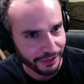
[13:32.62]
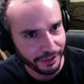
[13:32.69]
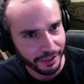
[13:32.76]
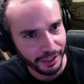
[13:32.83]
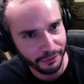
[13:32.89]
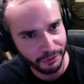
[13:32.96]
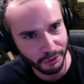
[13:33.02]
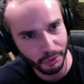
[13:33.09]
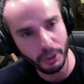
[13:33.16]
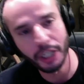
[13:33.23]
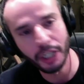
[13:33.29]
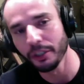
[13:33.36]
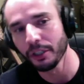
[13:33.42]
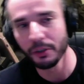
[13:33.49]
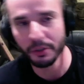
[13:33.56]
after a
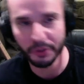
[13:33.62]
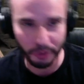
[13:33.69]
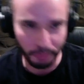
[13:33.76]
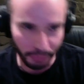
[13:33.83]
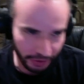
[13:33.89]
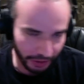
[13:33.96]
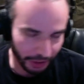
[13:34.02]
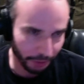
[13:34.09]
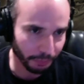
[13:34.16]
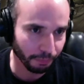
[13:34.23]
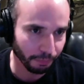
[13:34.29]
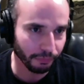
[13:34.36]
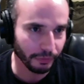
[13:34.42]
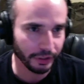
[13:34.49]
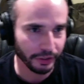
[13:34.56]
while also became
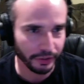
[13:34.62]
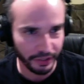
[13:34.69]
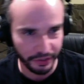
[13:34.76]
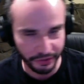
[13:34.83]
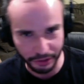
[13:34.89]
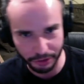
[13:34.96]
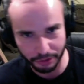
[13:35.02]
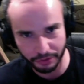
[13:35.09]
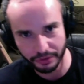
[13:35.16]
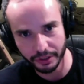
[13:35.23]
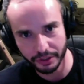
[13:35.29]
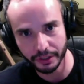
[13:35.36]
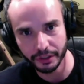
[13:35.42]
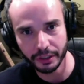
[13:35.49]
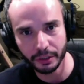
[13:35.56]

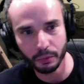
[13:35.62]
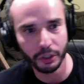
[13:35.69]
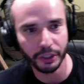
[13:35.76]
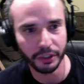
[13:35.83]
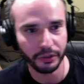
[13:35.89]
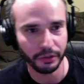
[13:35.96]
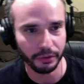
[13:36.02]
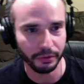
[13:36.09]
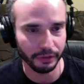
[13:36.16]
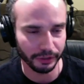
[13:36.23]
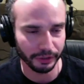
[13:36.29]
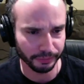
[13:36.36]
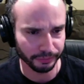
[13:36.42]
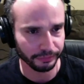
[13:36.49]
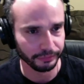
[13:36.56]
disinterested, and he wanted
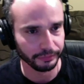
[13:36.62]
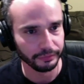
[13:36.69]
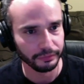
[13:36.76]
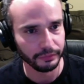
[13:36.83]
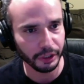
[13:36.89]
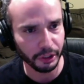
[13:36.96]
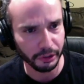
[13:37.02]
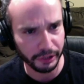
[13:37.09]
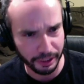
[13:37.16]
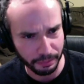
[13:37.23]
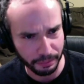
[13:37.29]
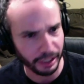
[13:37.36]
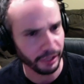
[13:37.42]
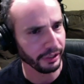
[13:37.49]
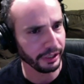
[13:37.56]
to, get
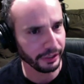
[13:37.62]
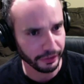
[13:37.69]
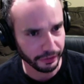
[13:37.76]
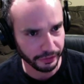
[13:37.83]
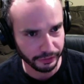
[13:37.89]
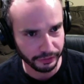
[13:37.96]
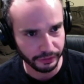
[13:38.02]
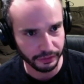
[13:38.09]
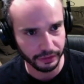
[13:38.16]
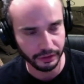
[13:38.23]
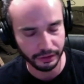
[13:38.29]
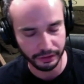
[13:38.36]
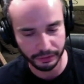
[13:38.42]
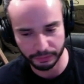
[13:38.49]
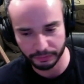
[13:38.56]
married and
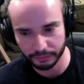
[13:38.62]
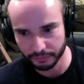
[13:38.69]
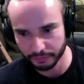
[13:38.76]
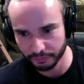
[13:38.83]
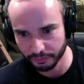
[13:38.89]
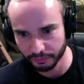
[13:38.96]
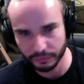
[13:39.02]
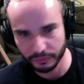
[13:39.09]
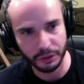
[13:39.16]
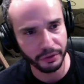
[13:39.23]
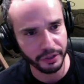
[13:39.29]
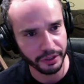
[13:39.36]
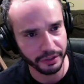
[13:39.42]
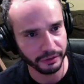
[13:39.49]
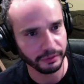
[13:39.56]
do
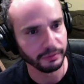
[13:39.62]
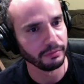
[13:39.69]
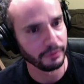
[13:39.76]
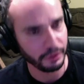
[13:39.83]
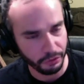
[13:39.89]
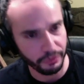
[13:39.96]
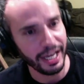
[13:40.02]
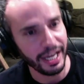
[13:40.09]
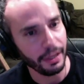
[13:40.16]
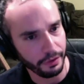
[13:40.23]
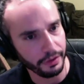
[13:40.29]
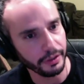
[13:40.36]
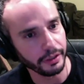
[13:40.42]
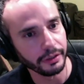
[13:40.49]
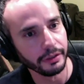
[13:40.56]
that
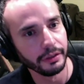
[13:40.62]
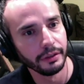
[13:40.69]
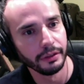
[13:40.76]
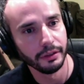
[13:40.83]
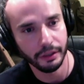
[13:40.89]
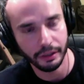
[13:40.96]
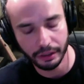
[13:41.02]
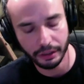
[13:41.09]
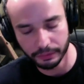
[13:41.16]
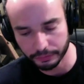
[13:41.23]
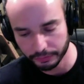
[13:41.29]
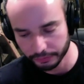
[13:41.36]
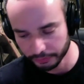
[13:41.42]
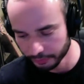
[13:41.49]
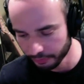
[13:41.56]
thing,
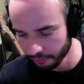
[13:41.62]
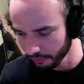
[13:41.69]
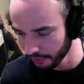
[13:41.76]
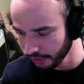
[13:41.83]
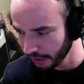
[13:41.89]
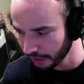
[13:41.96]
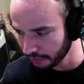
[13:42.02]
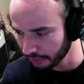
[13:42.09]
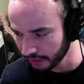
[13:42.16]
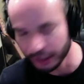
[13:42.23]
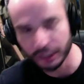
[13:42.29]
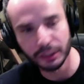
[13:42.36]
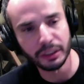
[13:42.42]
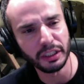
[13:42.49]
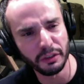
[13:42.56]
and
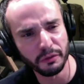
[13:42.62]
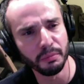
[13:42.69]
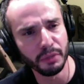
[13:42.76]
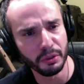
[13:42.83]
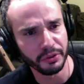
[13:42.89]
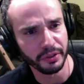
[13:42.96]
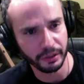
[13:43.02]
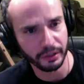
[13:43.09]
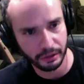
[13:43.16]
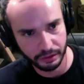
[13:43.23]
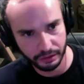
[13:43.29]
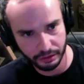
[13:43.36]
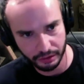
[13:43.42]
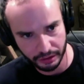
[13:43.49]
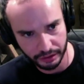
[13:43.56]
kind of leave music
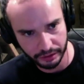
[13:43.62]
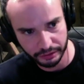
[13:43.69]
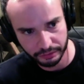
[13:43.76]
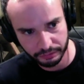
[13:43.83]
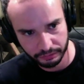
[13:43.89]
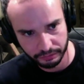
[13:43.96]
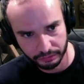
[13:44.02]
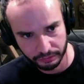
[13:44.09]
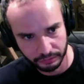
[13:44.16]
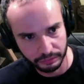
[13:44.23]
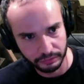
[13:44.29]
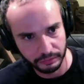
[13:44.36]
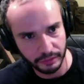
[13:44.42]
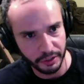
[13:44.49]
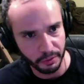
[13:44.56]

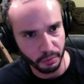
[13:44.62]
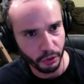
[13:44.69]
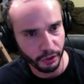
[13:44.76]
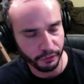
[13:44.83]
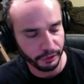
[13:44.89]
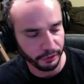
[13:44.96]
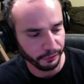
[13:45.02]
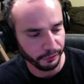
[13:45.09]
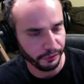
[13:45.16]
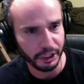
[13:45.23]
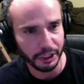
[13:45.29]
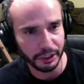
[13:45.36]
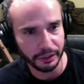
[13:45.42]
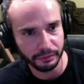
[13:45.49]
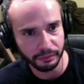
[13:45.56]
as more of a
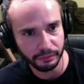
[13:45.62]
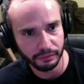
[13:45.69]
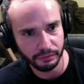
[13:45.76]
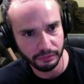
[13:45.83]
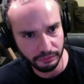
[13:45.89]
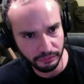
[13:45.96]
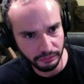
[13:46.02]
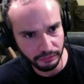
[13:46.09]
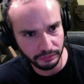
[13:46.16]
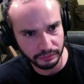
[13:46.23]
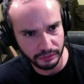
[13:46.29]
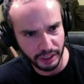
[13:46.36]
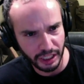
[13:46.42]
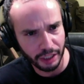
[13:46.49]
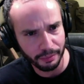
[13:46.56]
fun
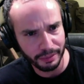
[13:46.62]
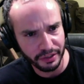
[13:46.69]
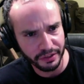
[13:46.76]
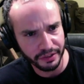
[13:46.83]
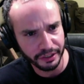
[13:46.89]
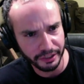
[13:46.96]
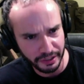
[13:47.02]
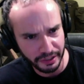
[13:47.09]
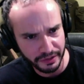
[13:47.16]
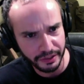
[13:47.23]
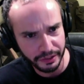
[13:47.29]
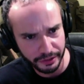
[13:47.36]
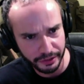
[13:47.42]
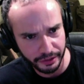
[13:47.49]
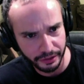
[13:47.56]
hobby thing, I think.